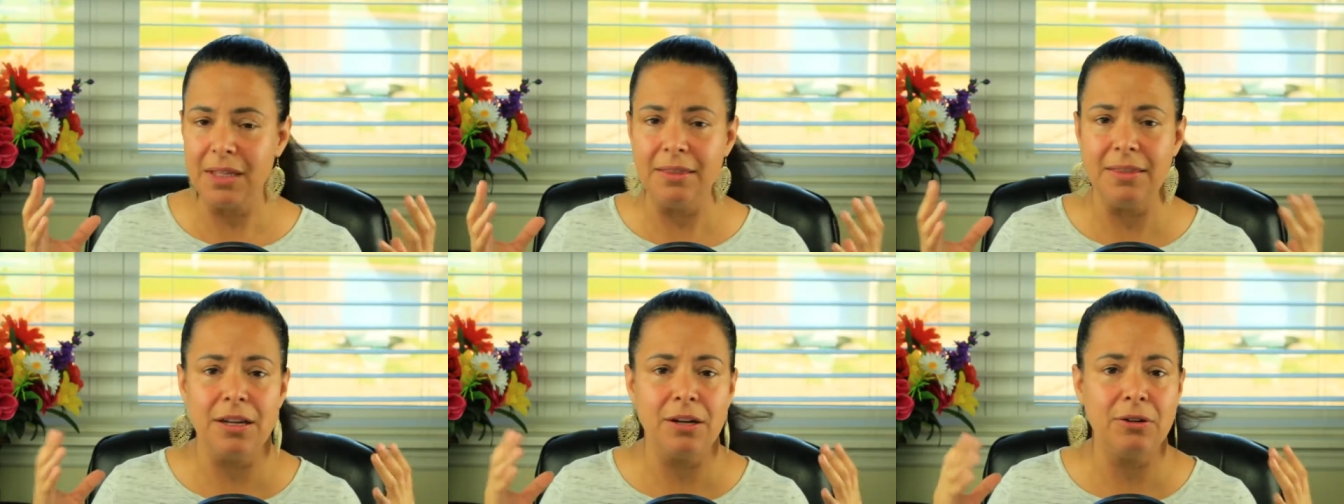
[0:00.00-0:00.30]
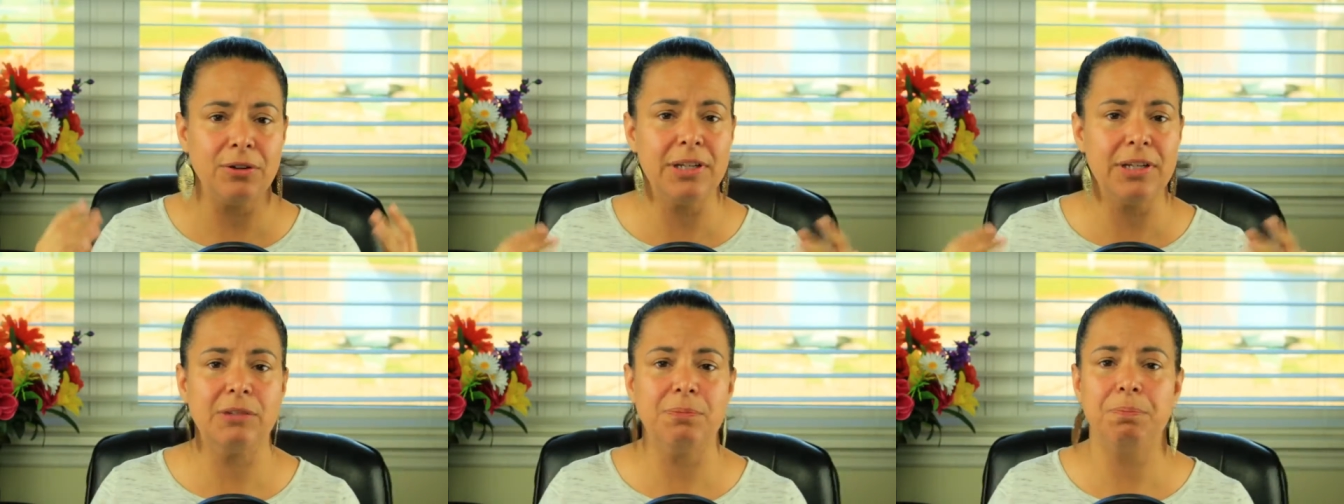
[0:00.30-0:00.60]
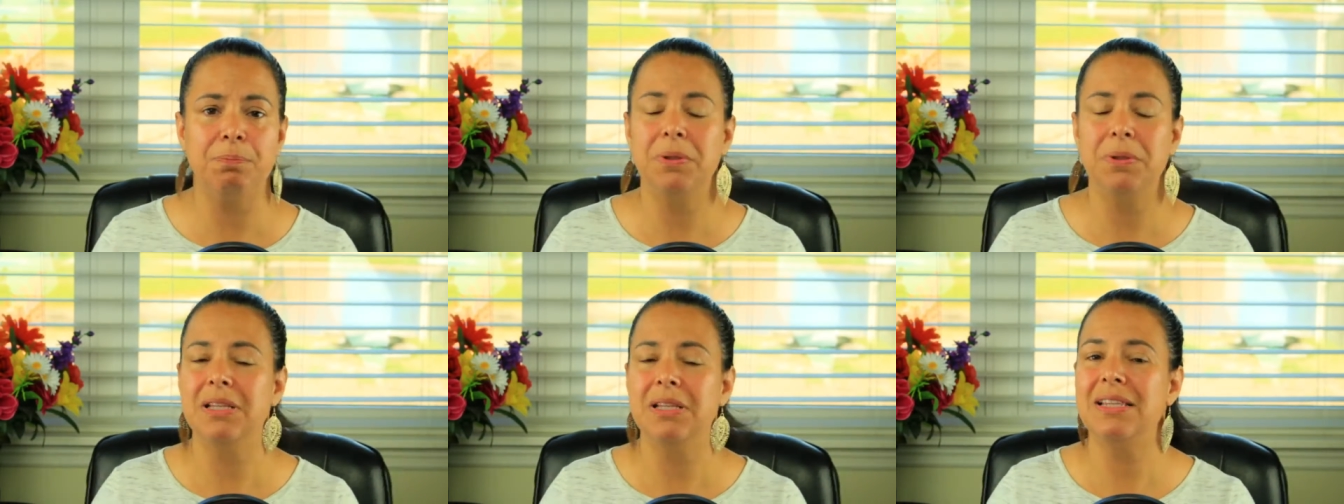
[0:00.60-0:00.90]
there is
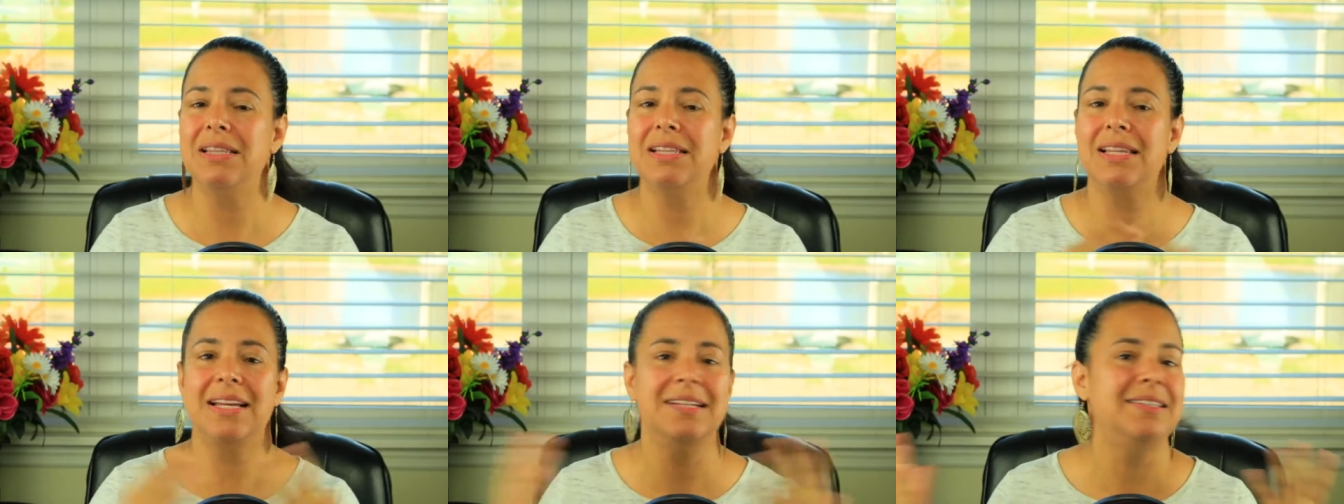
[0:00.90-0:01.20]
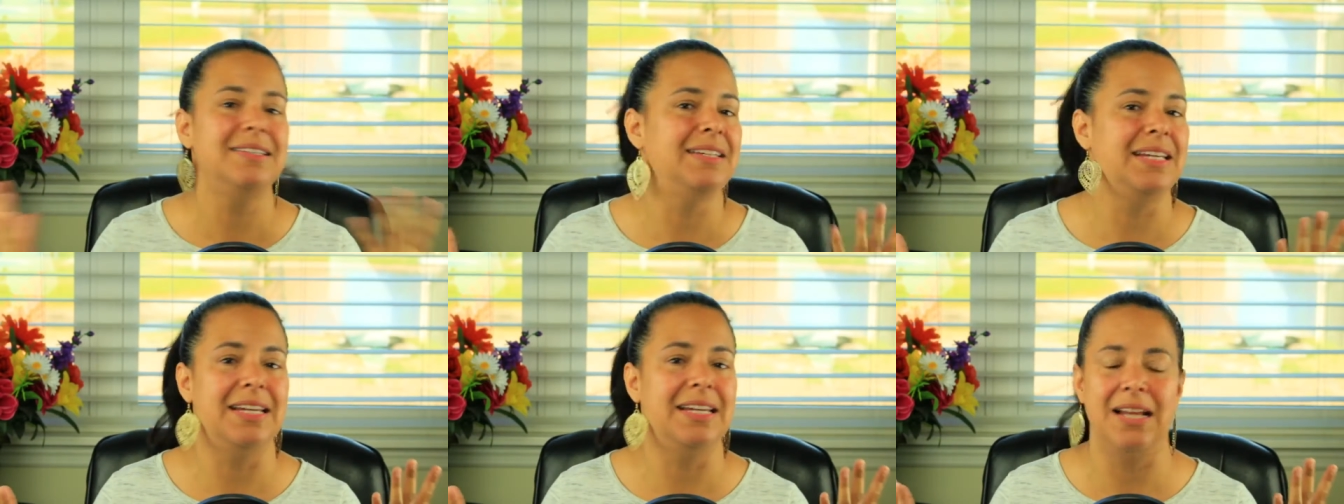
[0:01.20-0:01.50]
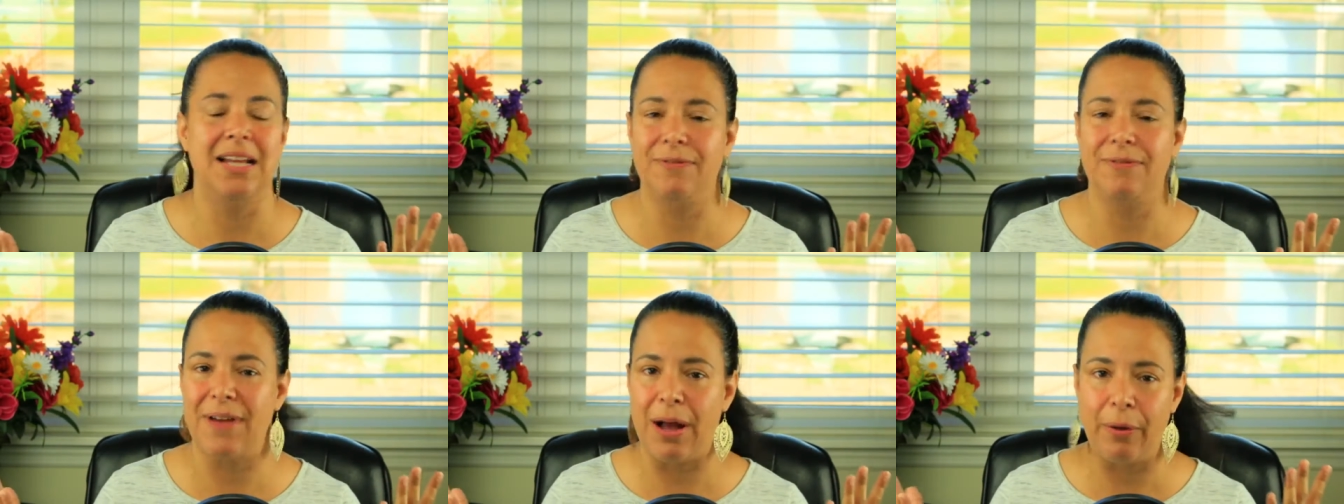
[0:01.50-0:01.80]
plenty
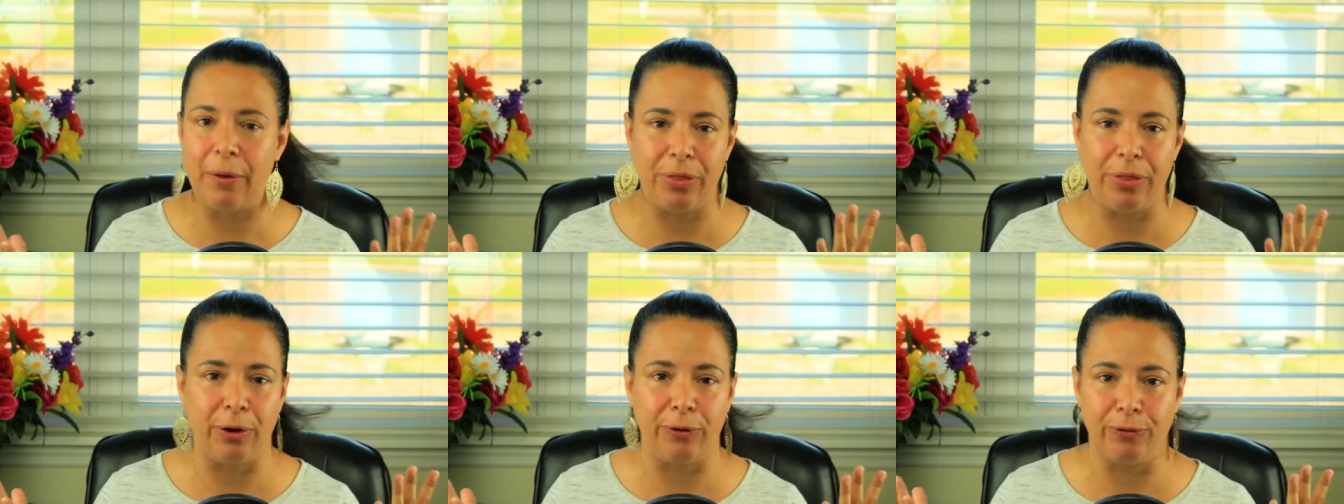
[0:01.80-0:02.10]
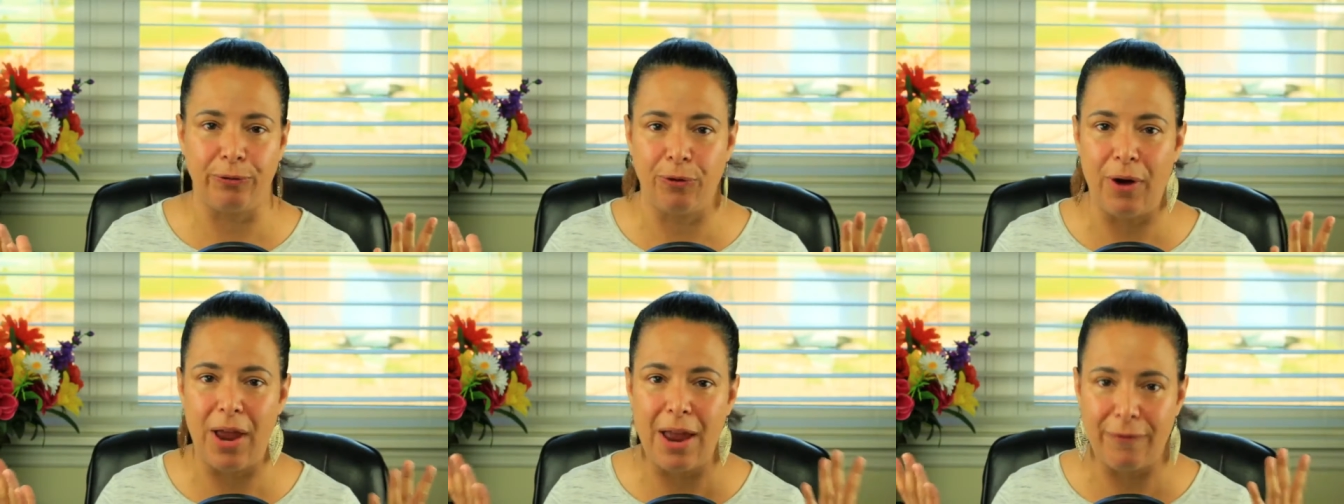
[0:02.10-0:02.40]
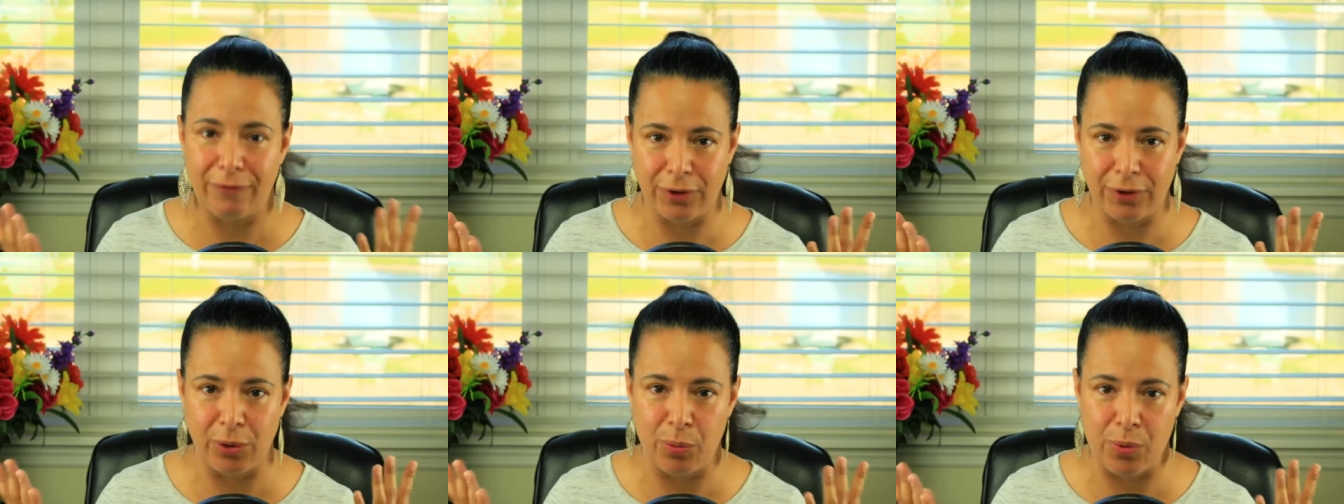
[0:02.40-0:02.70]
enough out there for
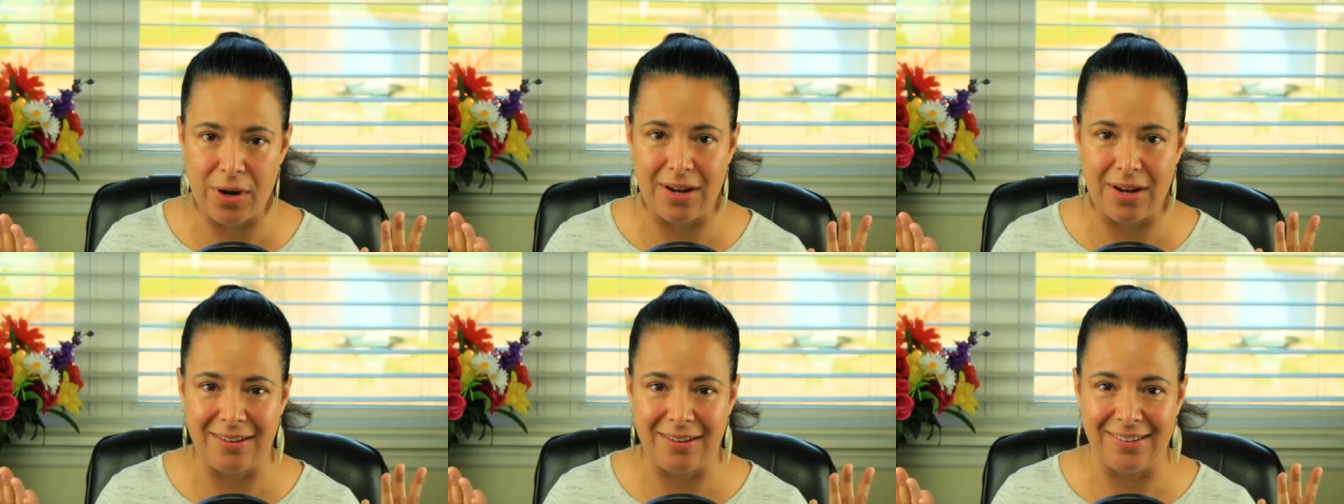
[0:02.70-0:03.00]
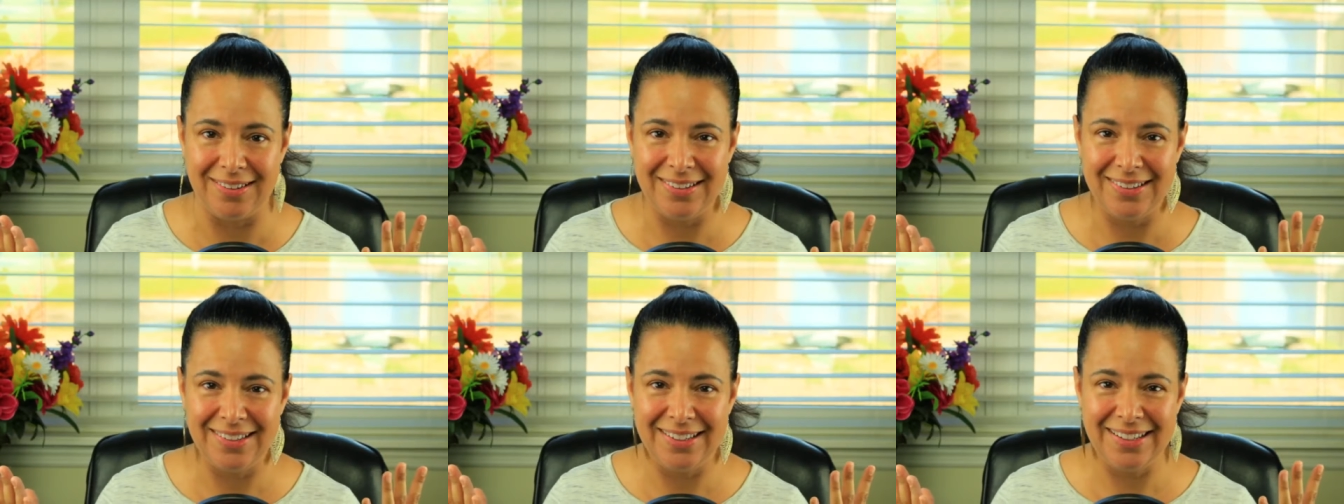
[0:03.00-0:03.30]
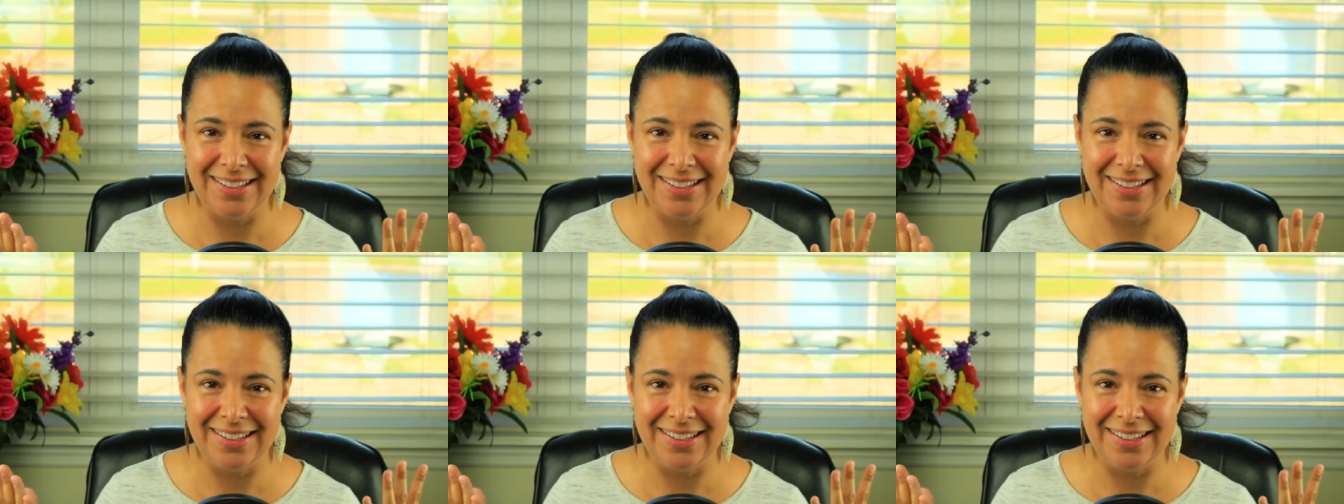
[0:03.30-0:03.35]
everyone.